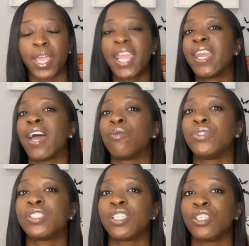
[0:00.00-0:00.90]
and I
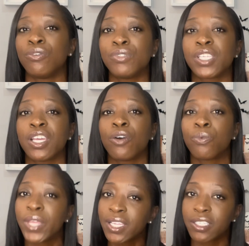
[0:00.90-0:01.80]
was using a
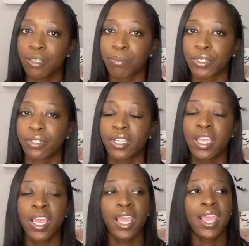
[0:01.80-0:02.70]
wick dipper,
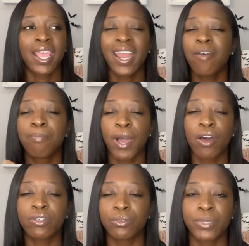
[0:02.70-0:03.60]
and I
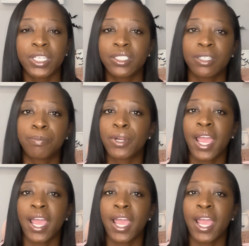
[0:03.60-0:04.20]
bought a wick dipper.